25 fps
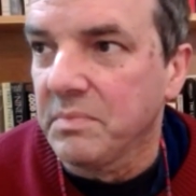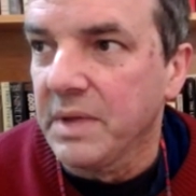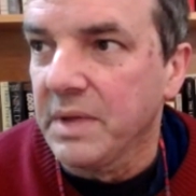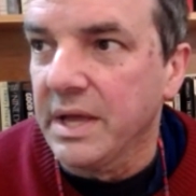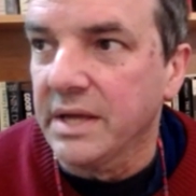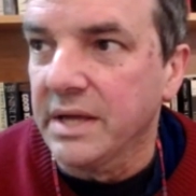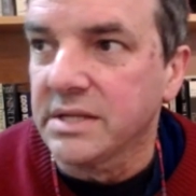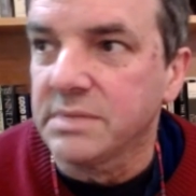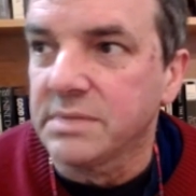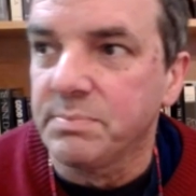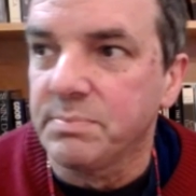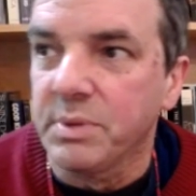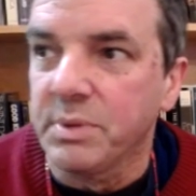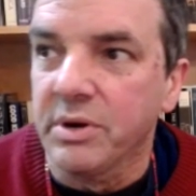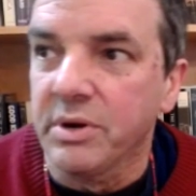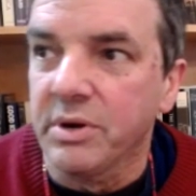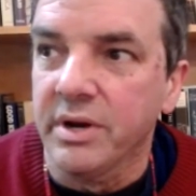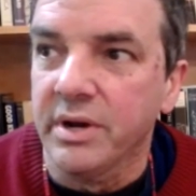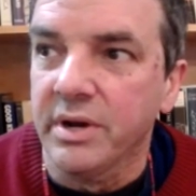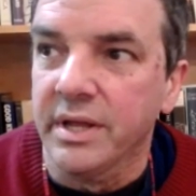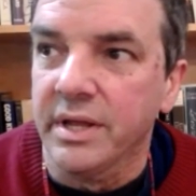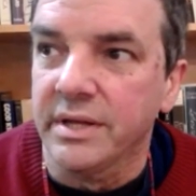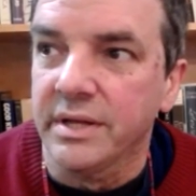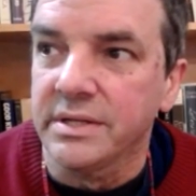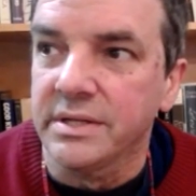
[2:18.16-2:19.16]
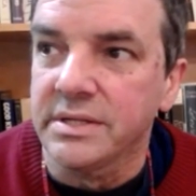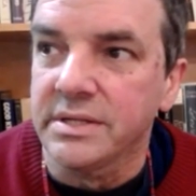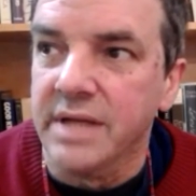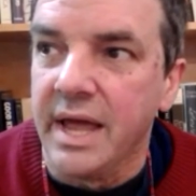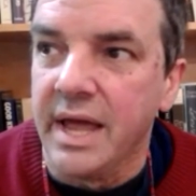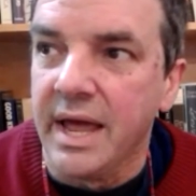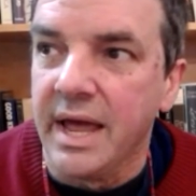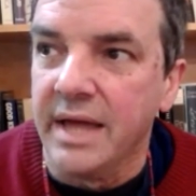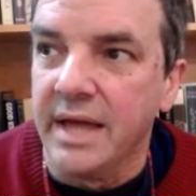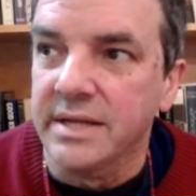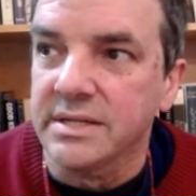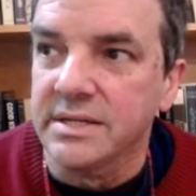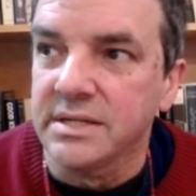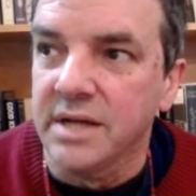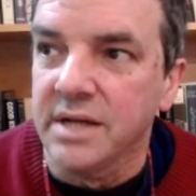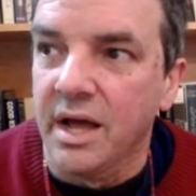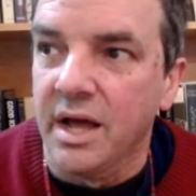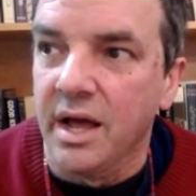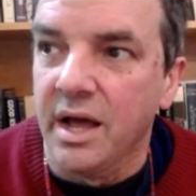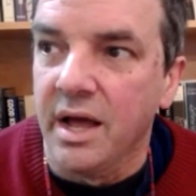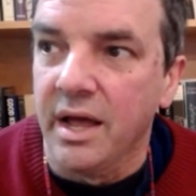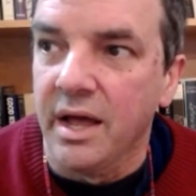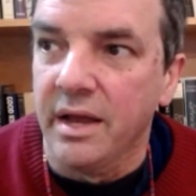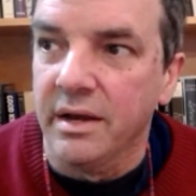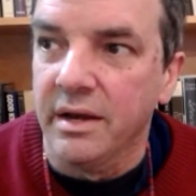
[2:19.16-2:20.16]
experience has
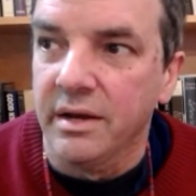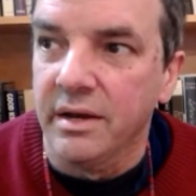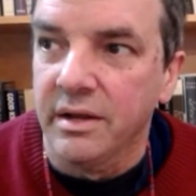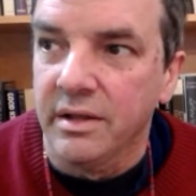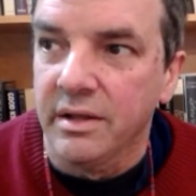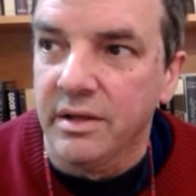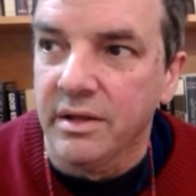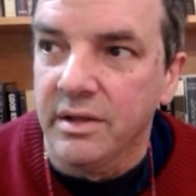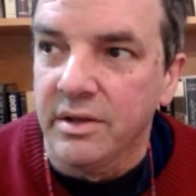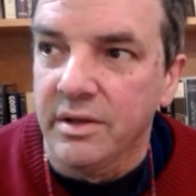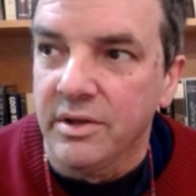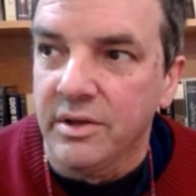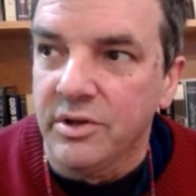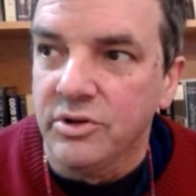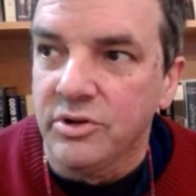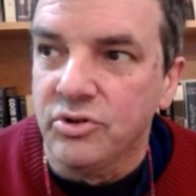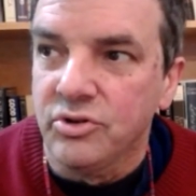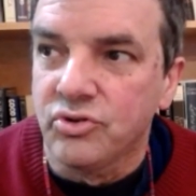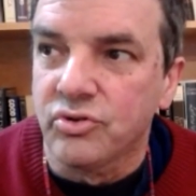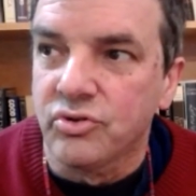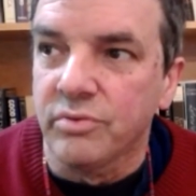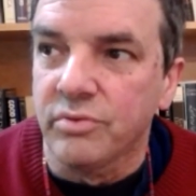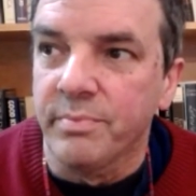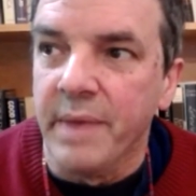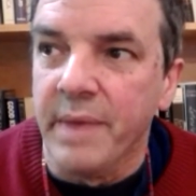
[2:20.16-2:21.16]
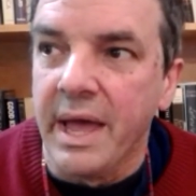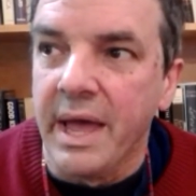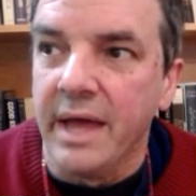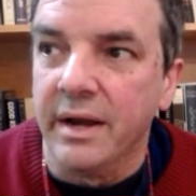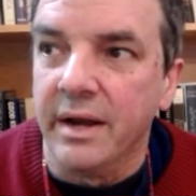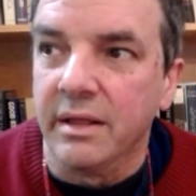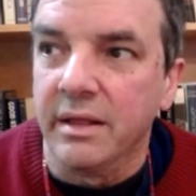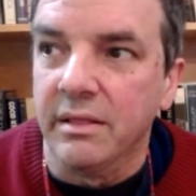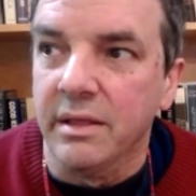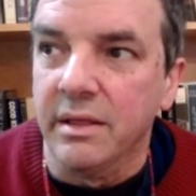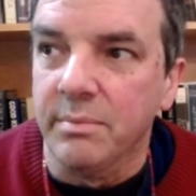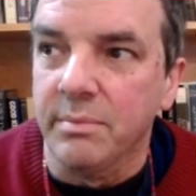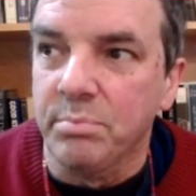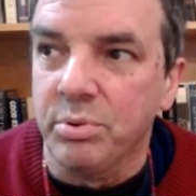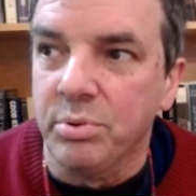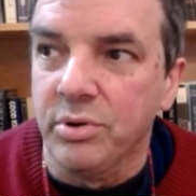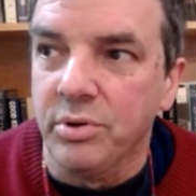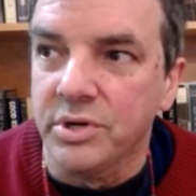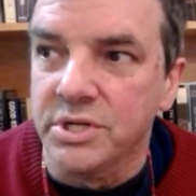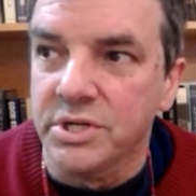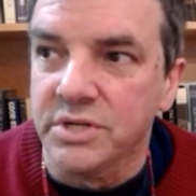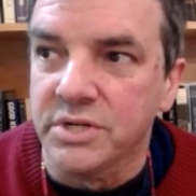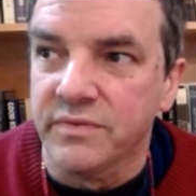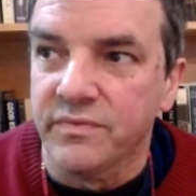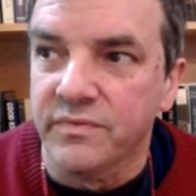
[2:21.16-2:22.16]
not dramatically
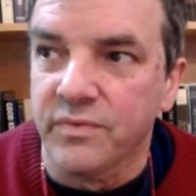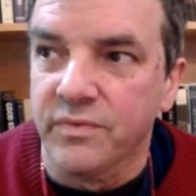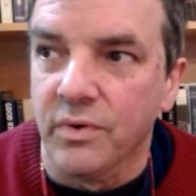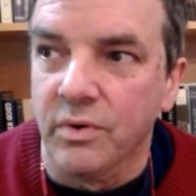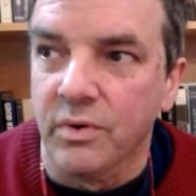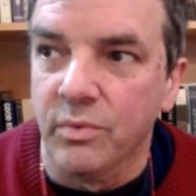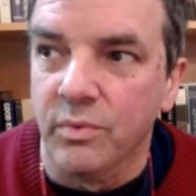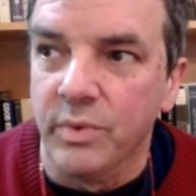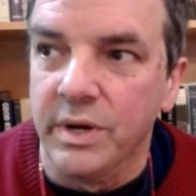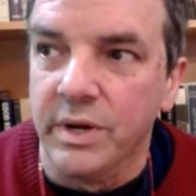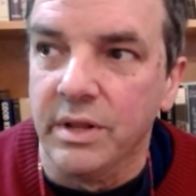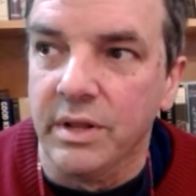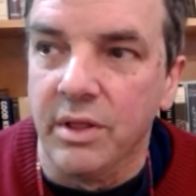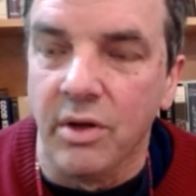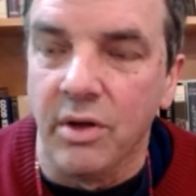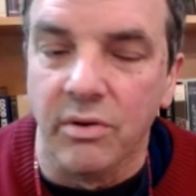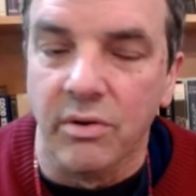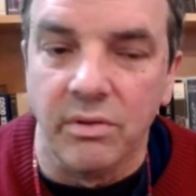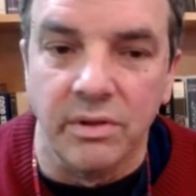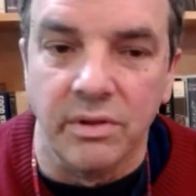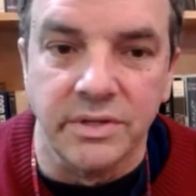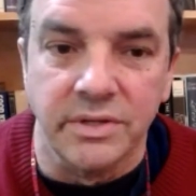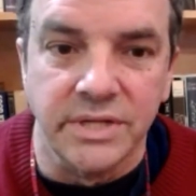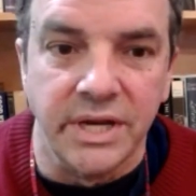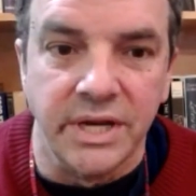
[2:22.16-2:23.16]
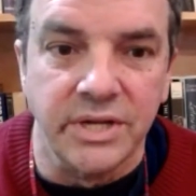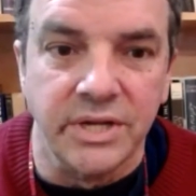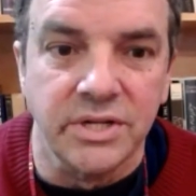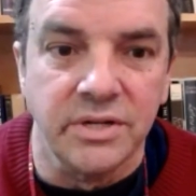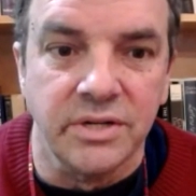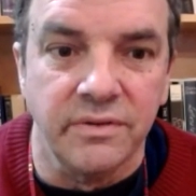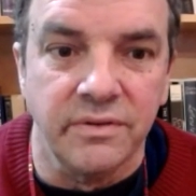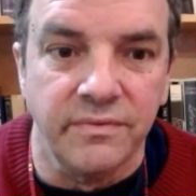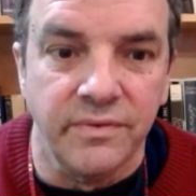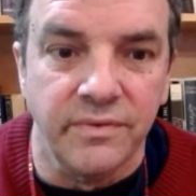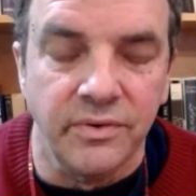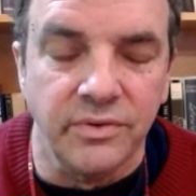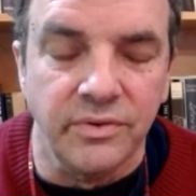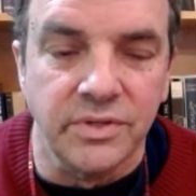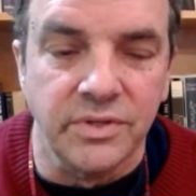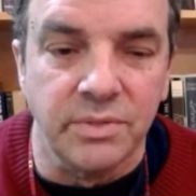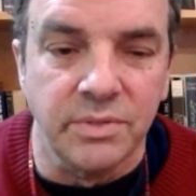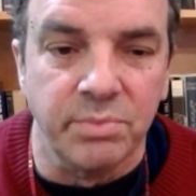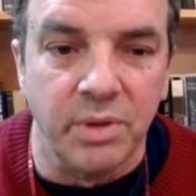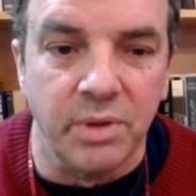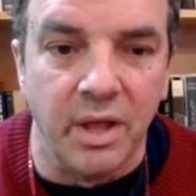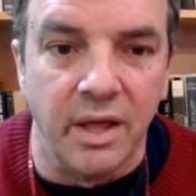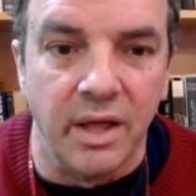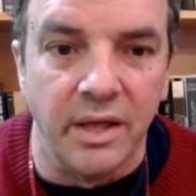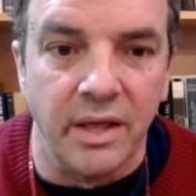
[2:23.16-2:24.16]
pushed for relocalization of food
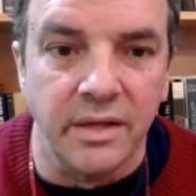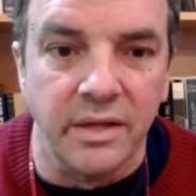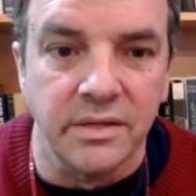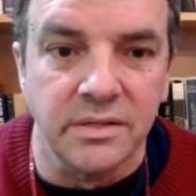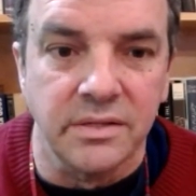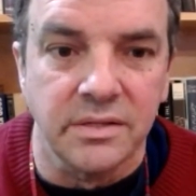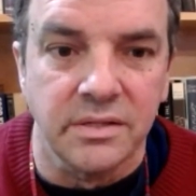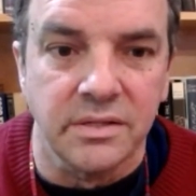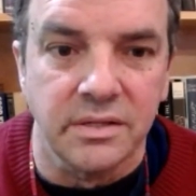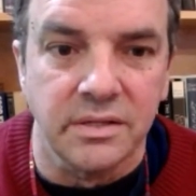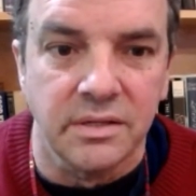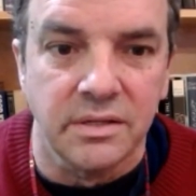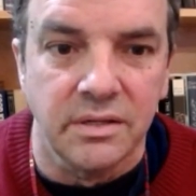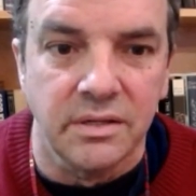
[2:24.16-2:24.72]
supplies